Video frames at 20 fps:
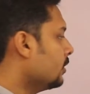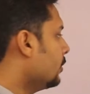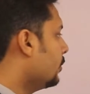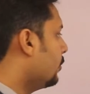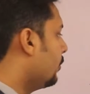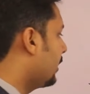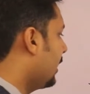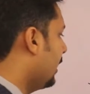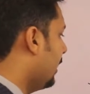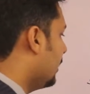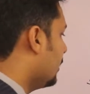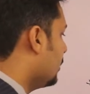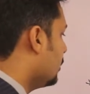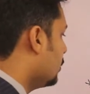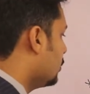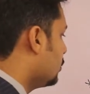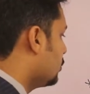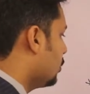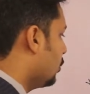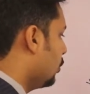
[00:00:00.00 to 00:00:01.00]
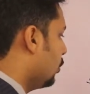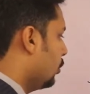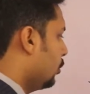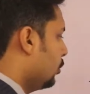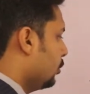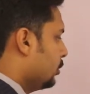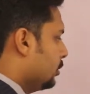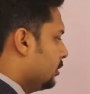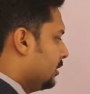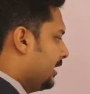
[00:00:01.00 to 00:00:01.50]
Okay,
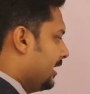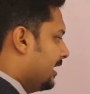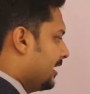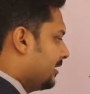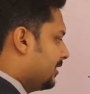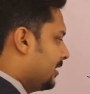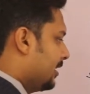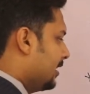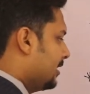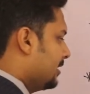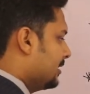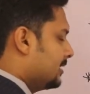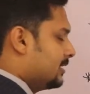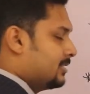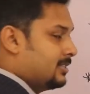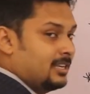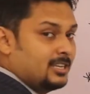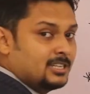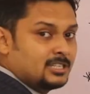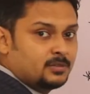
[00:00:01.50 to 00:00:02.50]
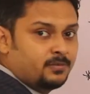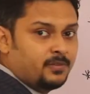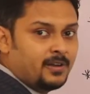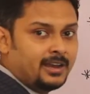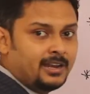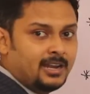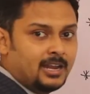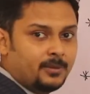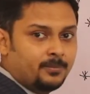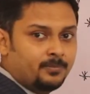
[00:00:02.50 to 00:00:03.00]
so they are the sixth
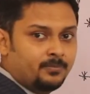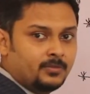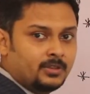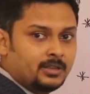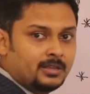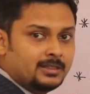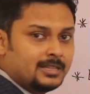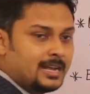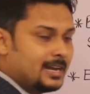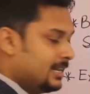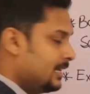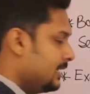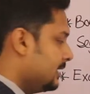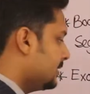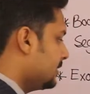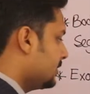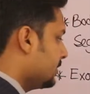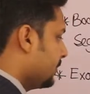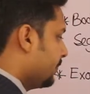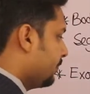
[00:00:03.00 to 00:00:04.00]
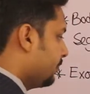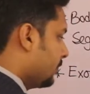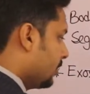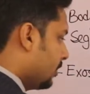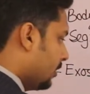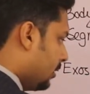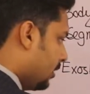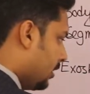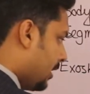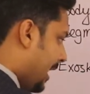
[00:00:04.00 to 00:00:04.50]
phylum, that is
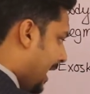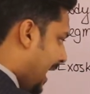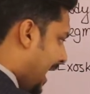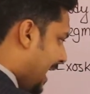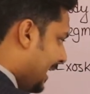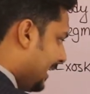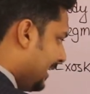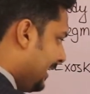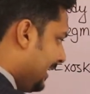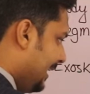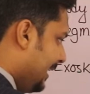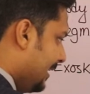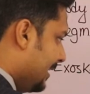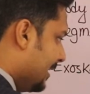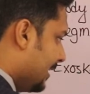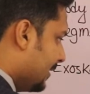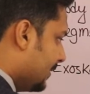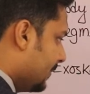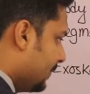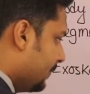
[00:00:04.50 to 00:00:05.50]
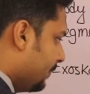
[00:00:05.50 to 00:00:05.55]
Annelida.